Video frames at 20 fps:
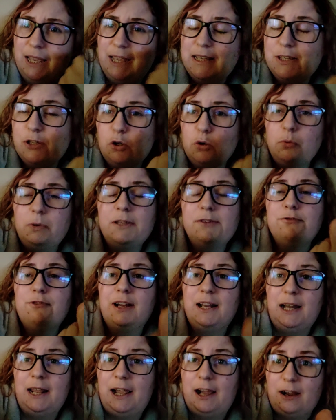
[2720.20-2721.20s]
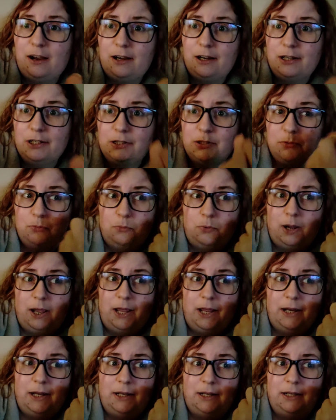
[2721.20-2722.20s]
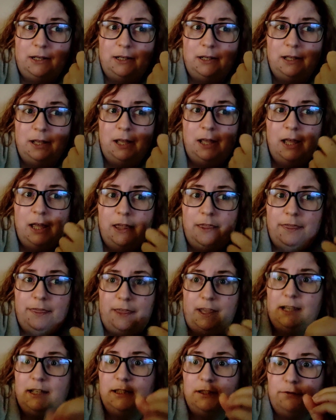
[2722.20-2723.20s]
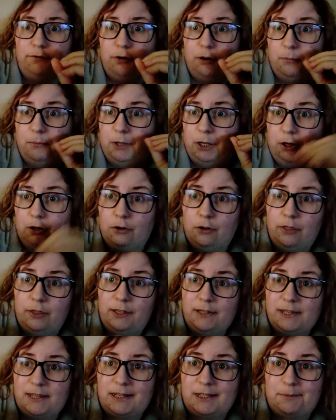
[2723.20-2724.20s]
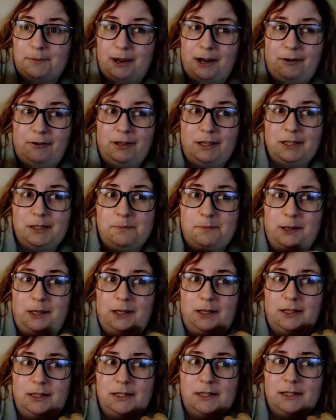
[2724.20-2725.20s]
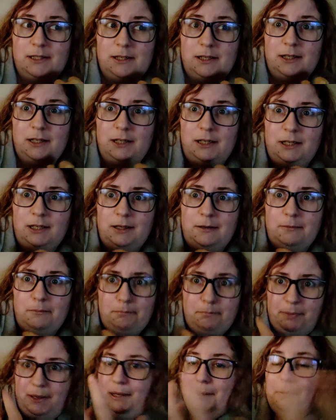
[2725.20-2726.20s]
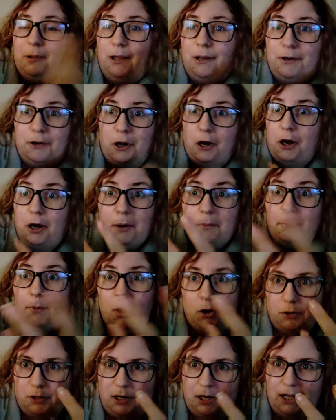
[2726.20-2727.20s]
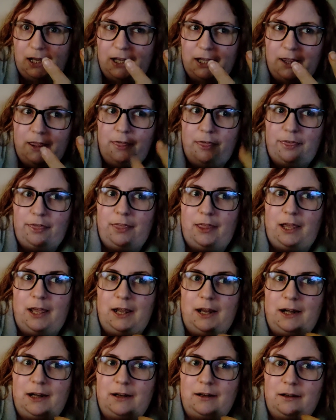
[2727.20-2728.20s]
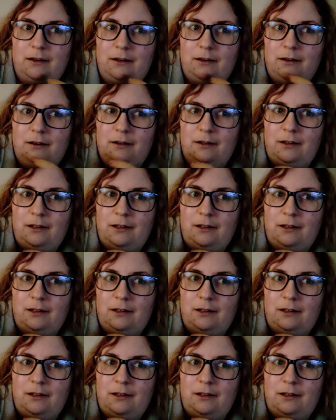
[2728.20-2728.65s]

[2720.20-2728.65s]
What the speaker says: it's always really hard when things are from the author's experience, because people are not a monolith, and